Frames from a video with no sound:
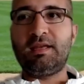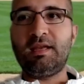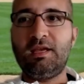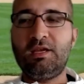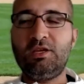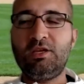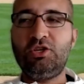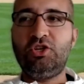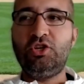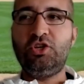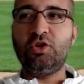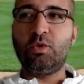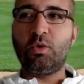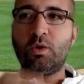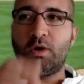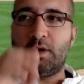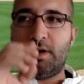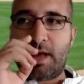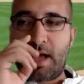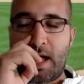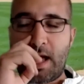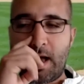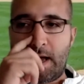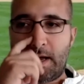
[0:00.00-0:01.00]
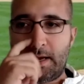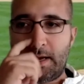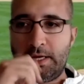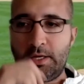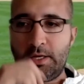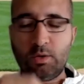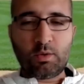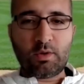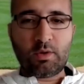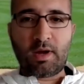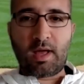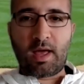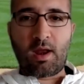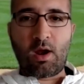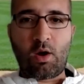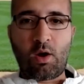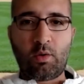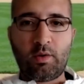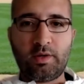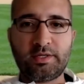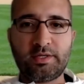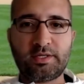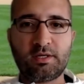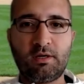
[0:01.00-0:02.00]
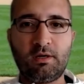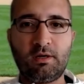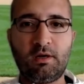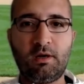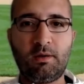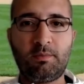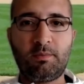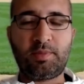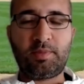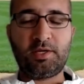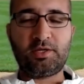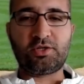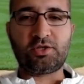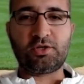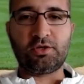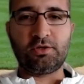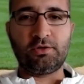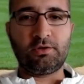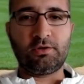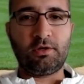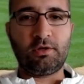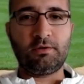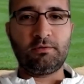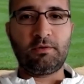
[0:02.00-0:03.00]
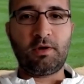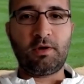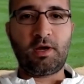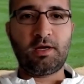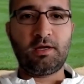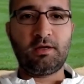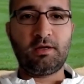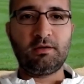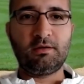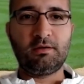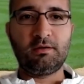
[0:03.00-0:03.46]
you were not always a pitcher though, right?